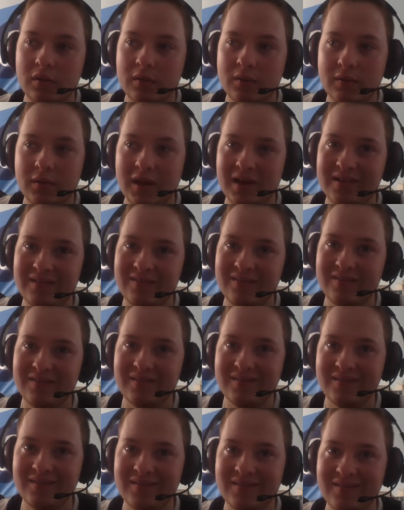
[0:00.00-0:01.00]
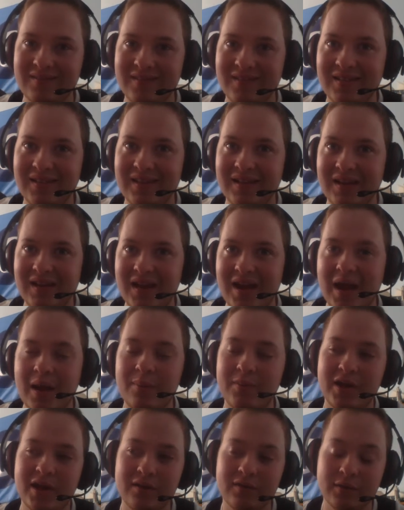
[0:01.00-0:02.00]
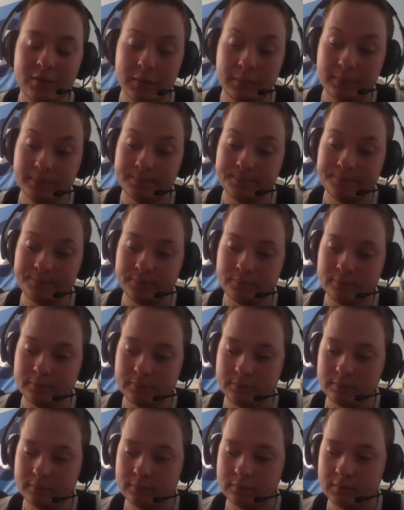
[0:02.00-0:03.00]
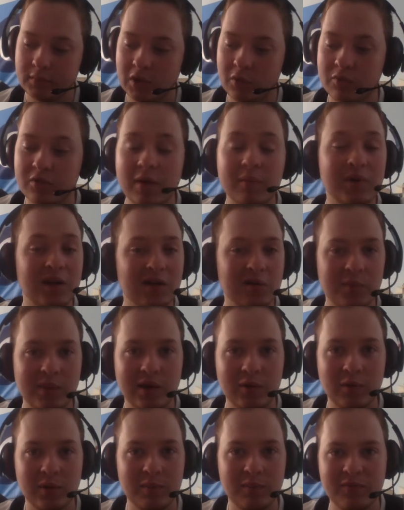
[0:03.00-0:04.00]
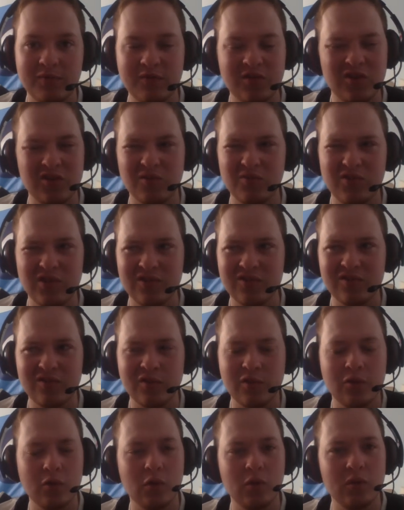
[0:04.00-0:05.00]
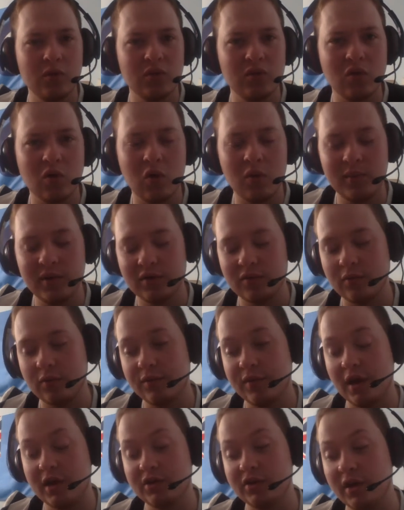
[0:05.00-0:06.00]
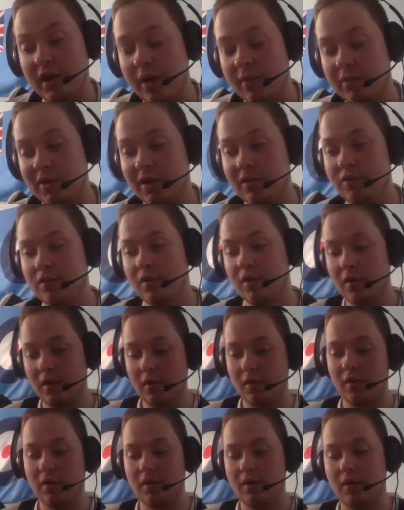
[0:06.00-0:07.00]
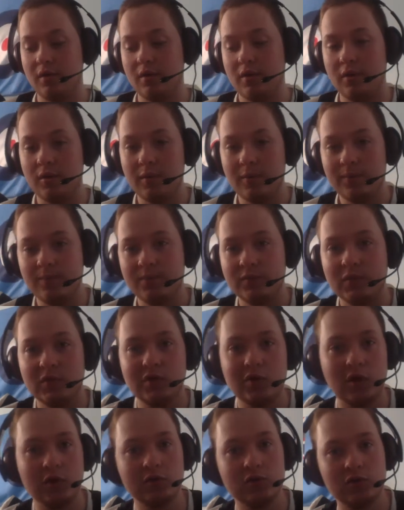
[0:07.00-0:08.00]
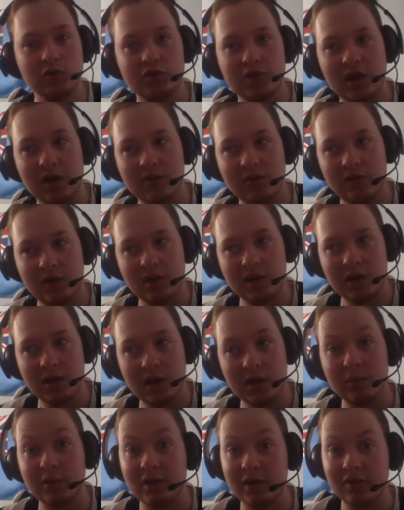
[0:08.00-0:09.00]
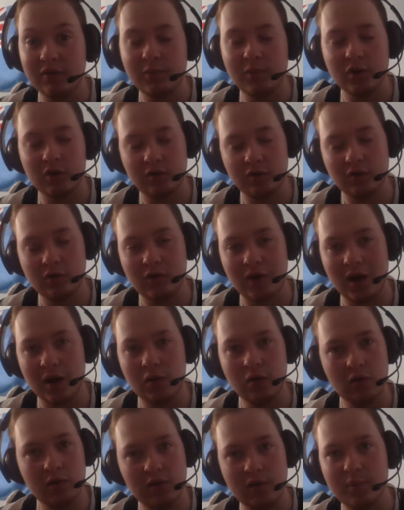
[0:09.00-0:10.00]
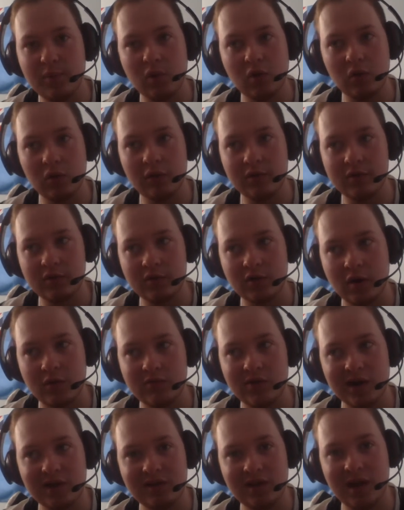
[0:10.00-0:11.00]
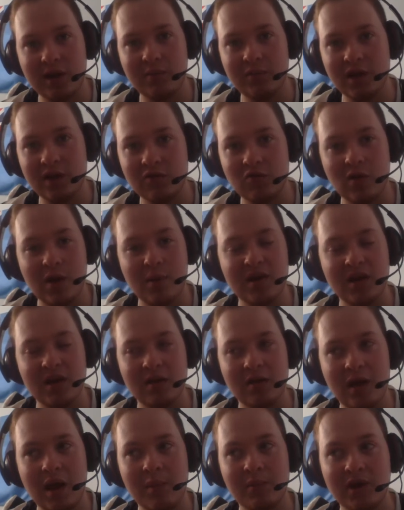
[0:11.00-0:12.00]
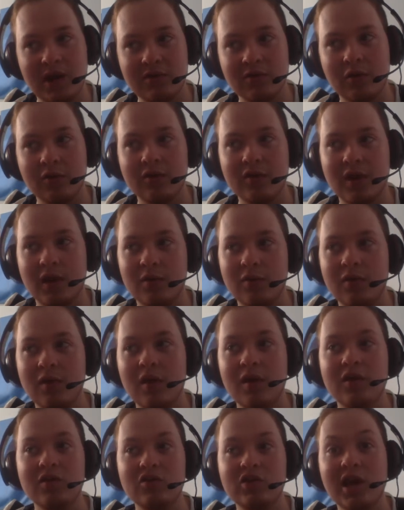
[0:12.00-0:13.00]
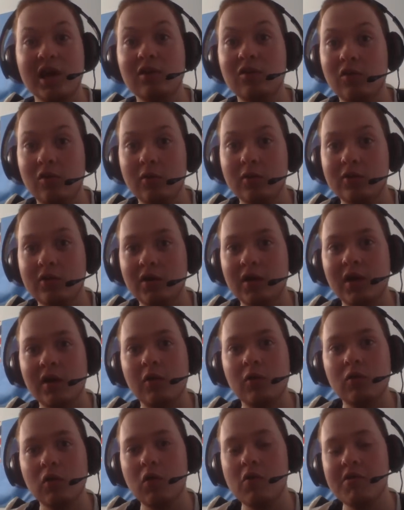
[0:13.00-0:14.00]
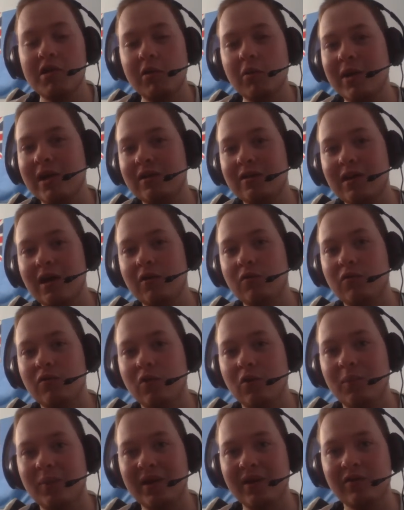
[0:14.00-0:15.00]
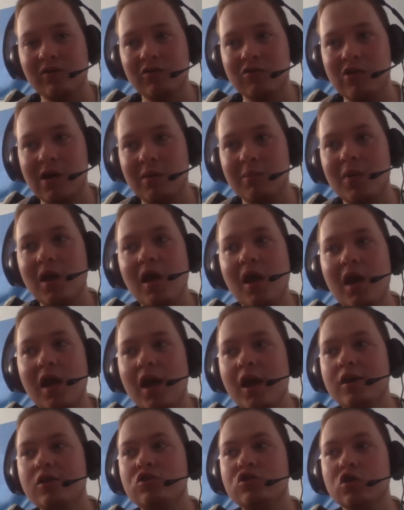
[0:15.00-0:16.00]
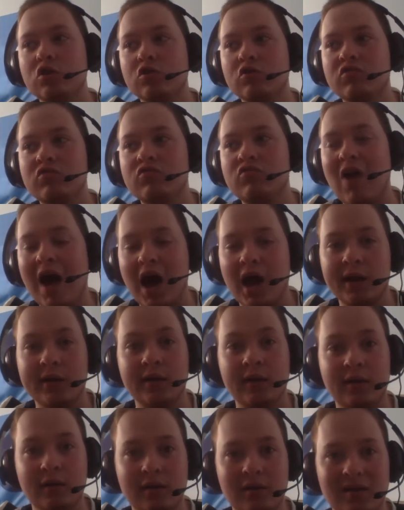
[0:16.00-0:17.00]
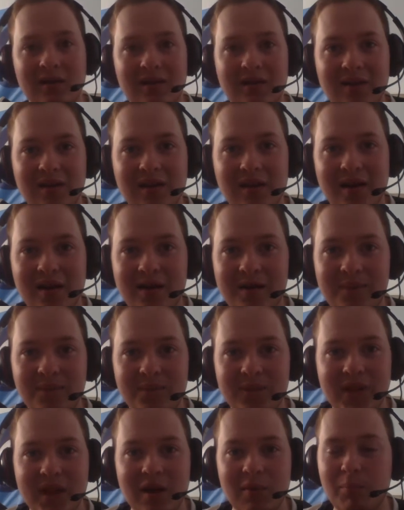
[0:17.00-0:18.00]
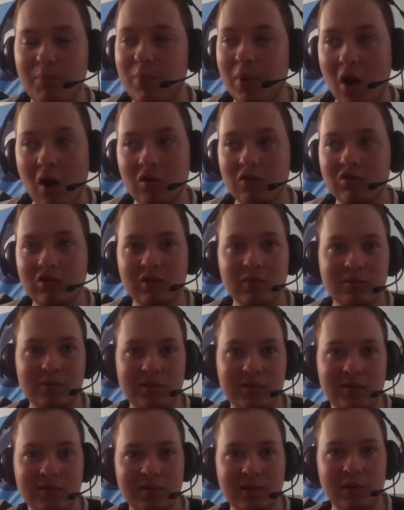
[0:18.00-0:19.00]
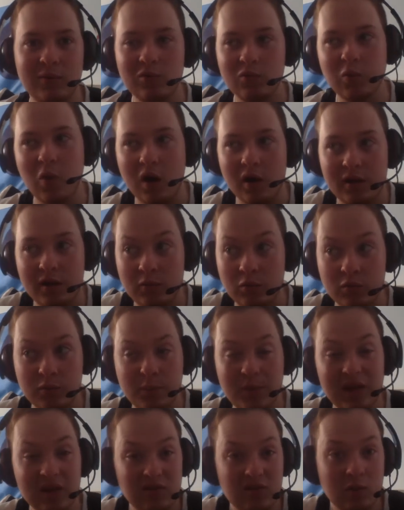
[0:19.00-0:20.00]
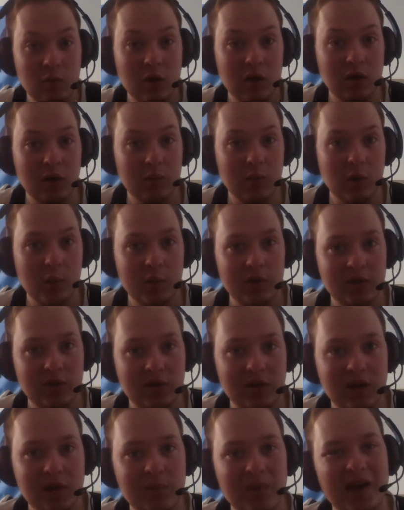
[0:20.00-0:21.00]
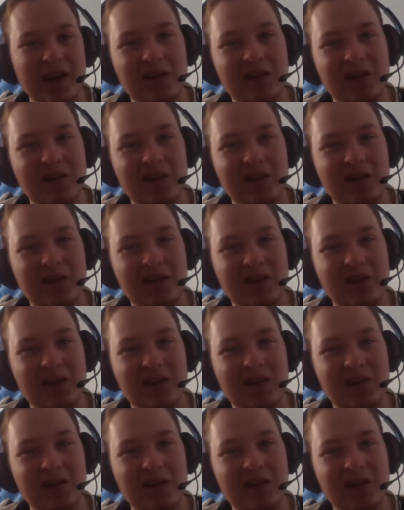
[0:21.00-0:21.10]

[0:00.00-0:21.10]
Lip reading: Then, Emnes. It was Emnes, by the way. For some reason I thought it was Gomi, so it was actually Emnes. John Joe Shelby, I believe, puts over a lovely ball over the top, right to Emnes. Emnes on south. Check Tiote, who'd already went down for a bit of cramp. He just ran and blocked him. he was basically one-on-one with the keeper.